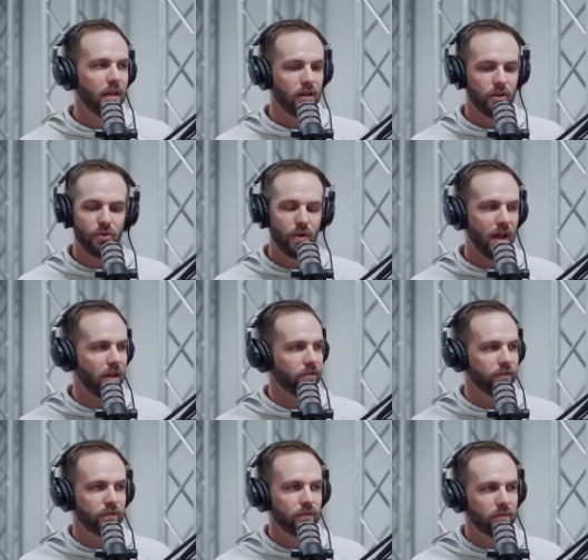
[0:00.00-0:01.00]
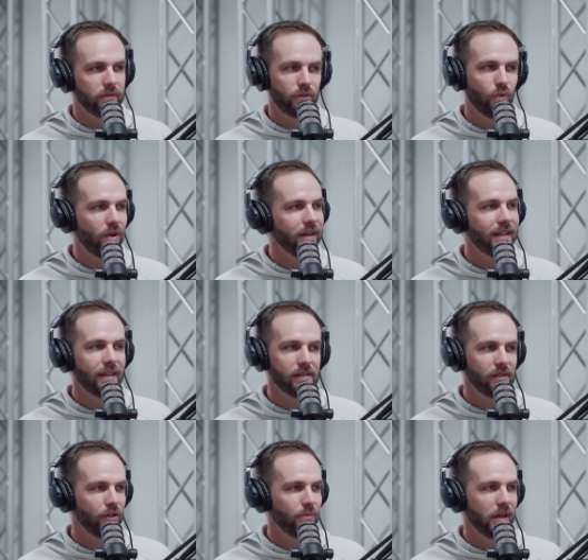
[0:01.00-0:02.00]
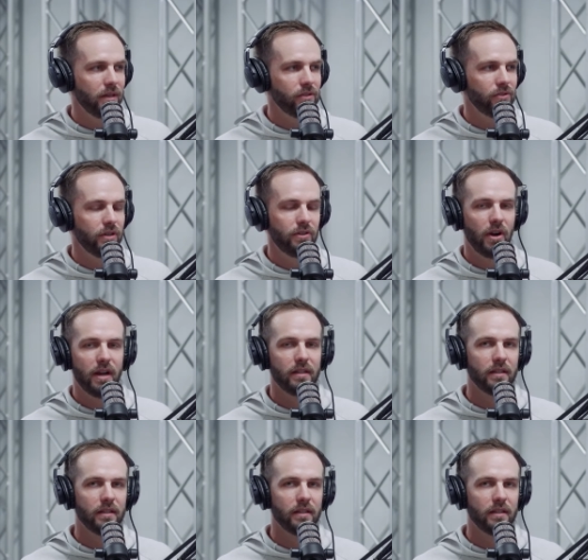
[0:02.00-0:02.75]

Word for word: you have 20 kids in your ministry, right?